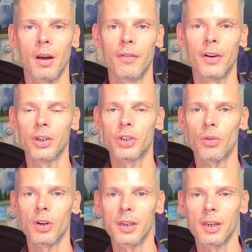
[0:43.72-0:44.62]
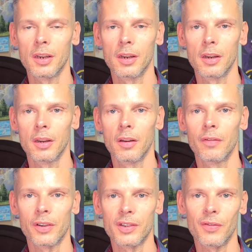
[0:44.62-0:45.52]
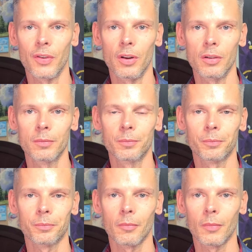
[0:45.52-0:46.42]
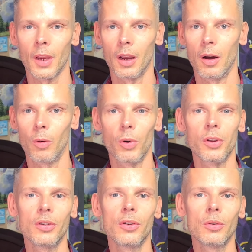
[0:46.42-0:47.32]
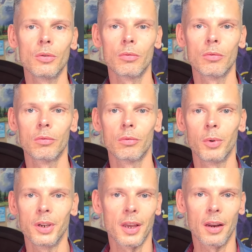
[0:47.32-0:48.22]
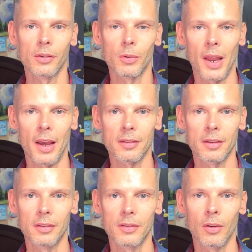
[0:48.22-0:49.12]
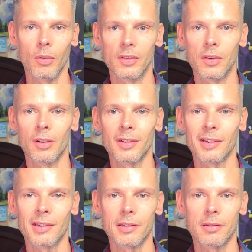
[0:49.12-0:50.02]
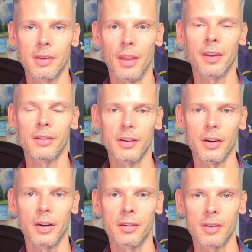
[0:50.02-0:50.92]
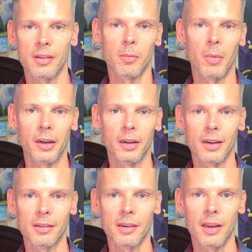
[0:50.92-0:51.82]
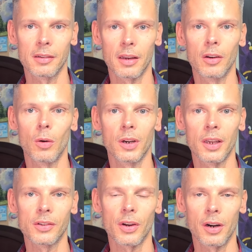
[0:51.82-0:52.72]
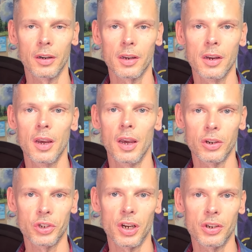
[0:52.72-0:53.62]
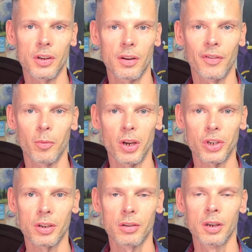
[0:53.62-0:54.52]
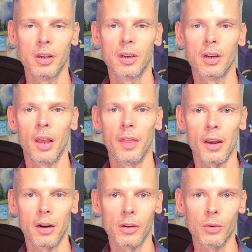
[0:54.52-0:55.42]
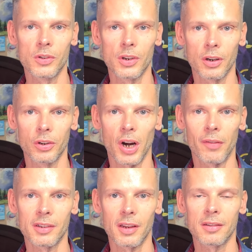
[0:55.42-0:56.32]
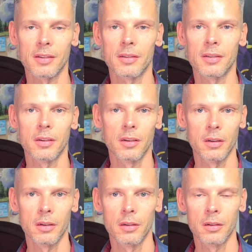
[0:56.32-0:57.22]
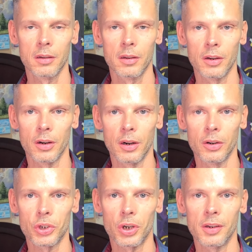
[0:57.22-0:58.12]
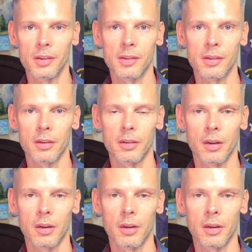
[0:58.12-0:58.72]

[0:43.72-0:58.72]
very shortly. First of all, what do you do when you get into an accident? So as long as it's nothing serious, it's a minor incident and no one gets hurt, exchange the information, and that includes your driver's license, your insurance,